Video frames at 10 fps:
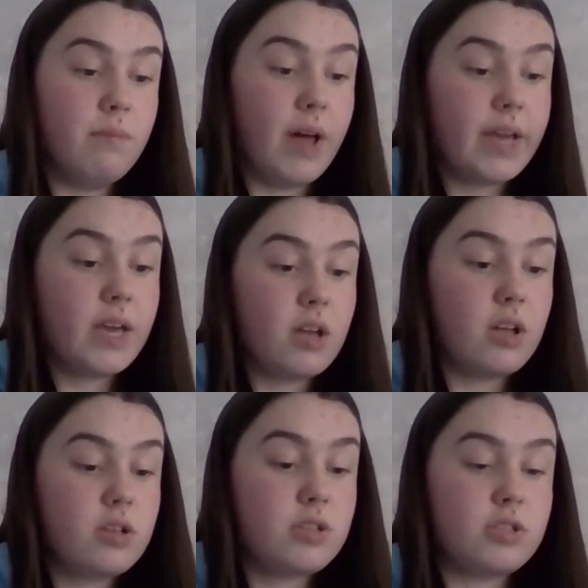like
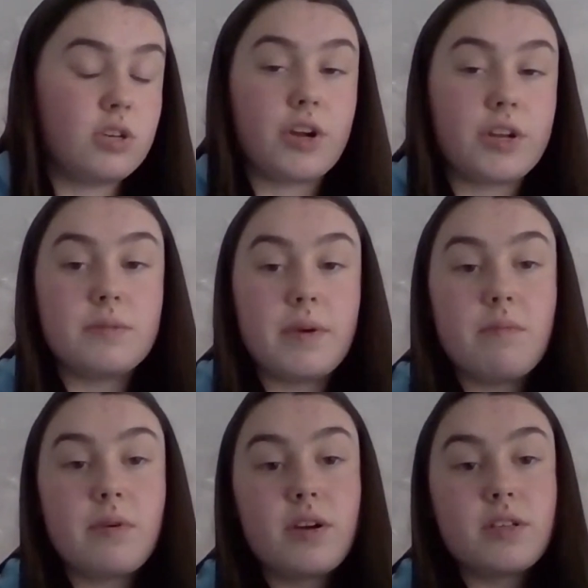stood out to me
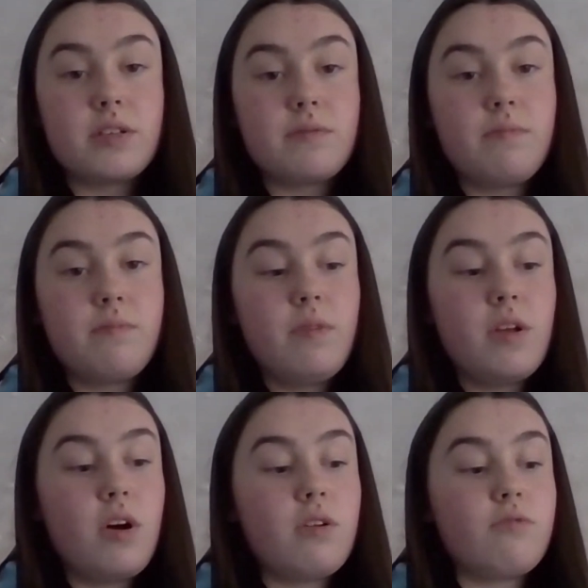because it's
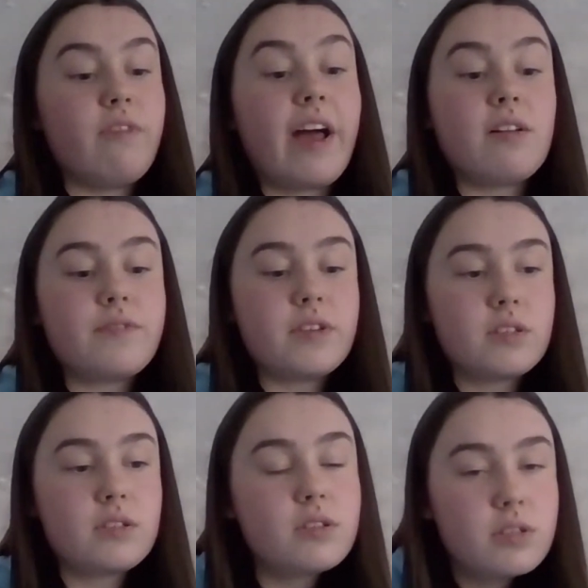relevant
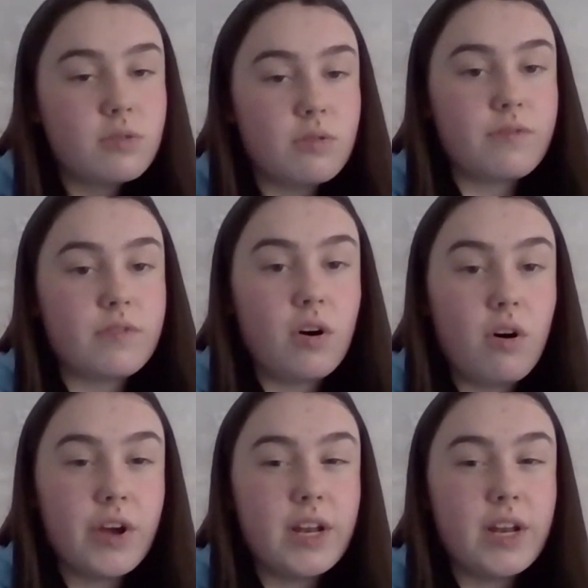to sort of now.